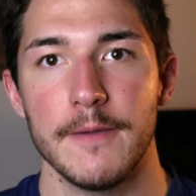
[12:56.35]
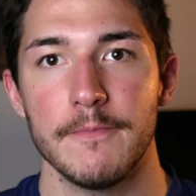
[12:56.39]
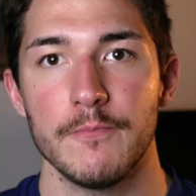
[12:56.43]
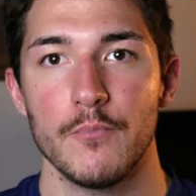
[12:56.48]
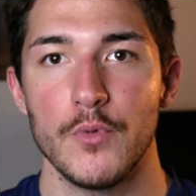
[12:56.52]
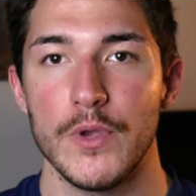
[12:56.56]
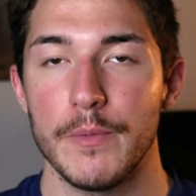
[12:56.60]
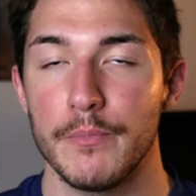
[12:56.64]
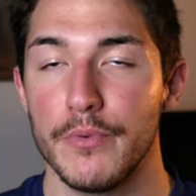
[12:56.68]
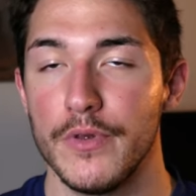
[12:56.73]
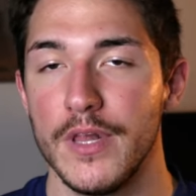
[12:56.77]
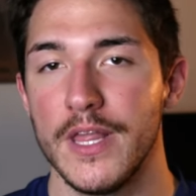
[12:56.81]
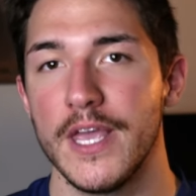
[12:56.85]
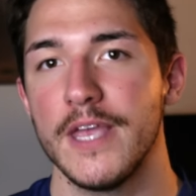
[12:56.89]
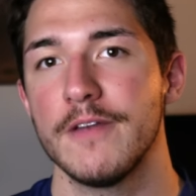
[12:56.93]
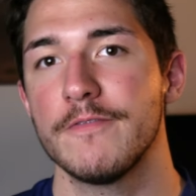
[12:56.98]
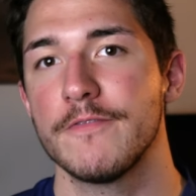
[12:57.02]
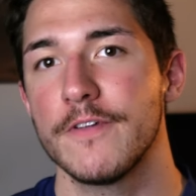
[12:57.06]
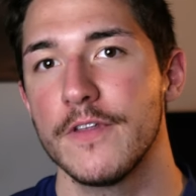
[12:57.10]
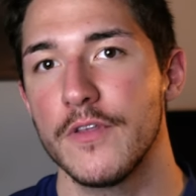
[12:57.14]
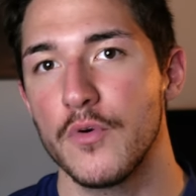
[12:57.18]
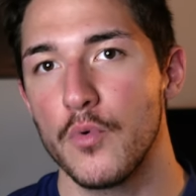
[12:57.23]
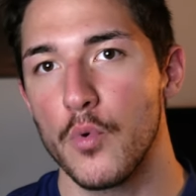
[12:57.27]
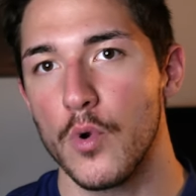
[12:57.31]
we plan
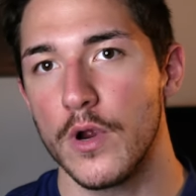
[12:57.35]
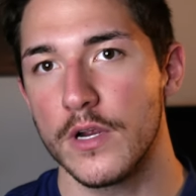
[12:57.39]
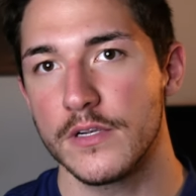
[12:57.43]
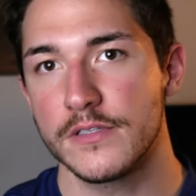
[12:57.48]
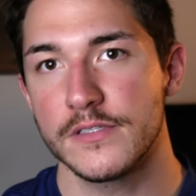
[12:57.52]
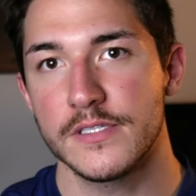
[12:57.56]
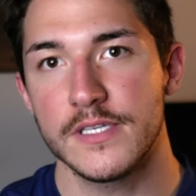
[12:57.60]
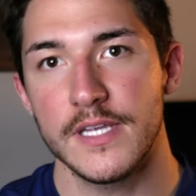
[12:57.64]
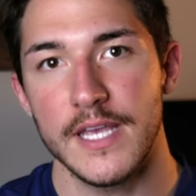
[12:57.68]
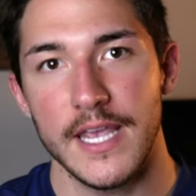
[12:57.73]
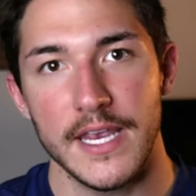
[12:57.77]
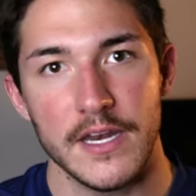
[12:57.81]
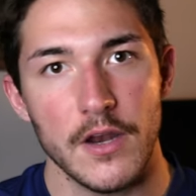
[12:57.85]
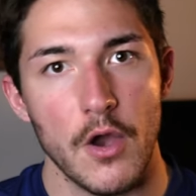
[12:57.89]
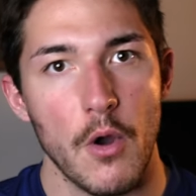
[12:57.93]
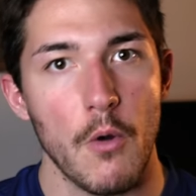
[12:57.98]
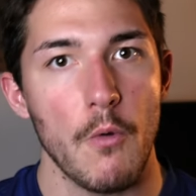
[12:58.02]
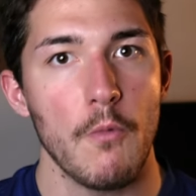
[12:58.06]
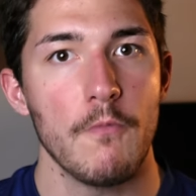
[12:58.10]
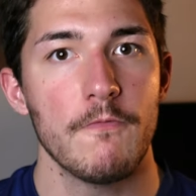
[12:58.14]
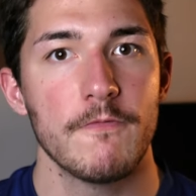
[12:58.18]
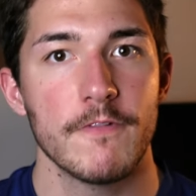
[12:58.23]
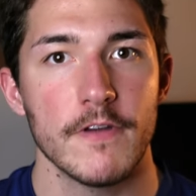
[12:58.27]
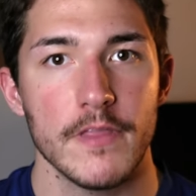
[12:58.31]
for the worst and
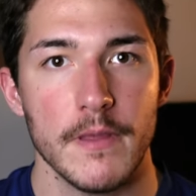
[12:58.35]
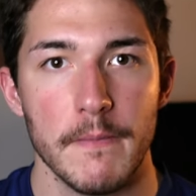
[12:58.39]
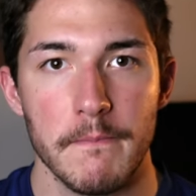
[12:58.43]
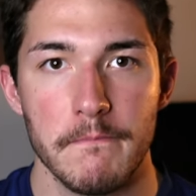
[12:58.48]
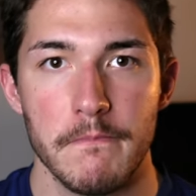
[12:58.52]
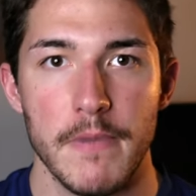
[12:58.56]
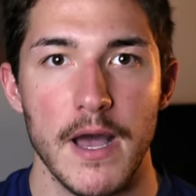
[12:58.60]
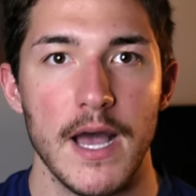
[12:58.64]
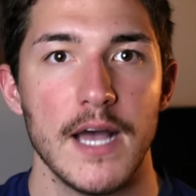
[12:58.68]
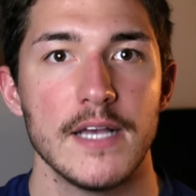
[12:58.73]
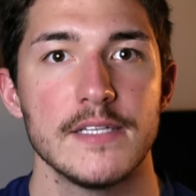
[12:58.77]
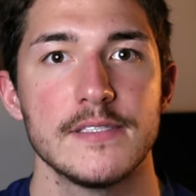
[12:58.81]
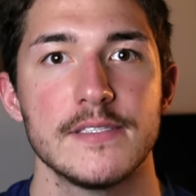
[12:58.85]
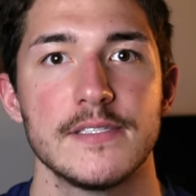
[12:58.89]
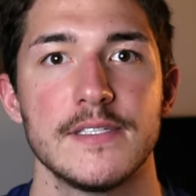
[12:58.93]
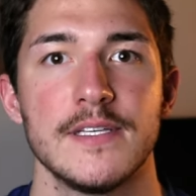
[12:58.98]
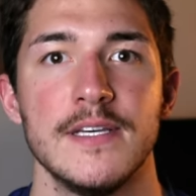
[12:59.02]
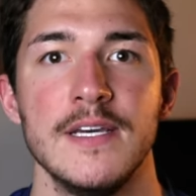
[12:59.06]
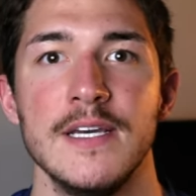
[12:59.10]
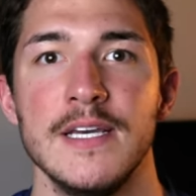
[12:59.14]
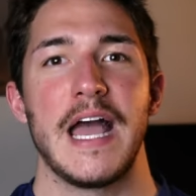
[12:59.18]
hope for the best.